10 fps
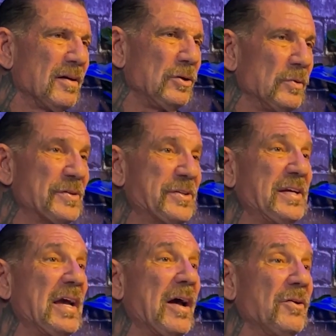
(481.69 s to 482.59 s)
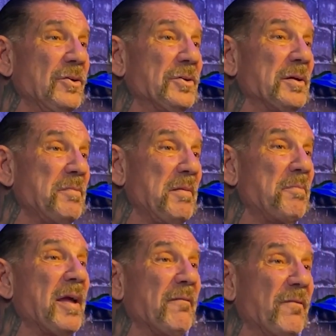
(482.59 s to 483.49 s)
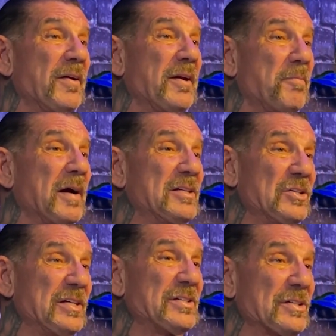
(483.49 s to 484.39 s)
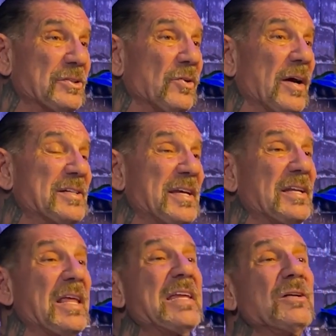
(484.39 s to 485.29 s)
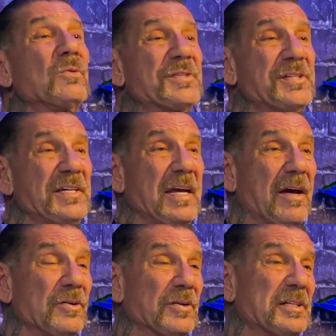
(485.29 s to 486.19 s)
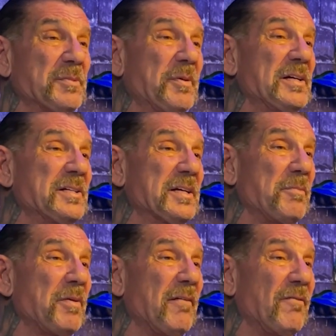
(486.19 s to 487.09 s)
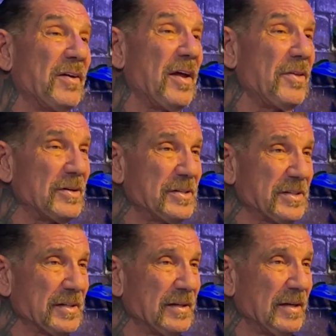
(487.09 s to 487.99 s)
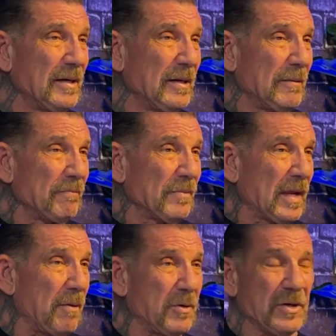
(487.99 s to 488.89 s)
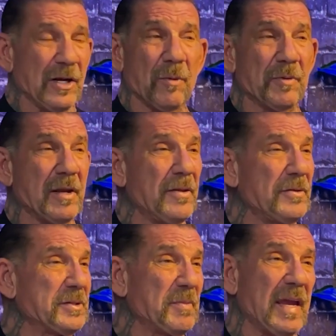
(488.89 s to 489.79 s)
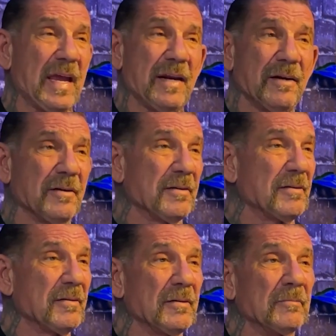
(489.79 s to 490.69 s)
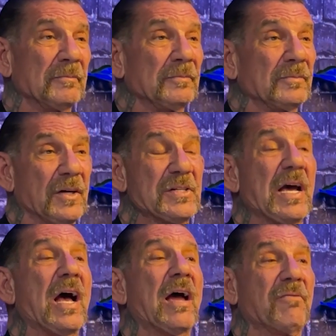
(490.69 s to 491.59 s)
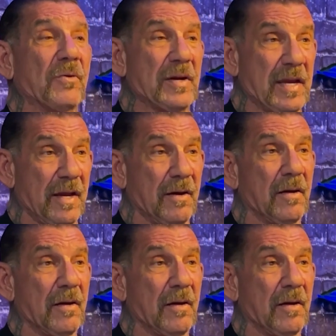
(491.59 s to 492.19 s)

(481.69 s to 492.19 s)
you will see how you can be benefited by Jesus Christ. And then you will see how your experience can benefit others. And when you're helping others, man, there's a high for you.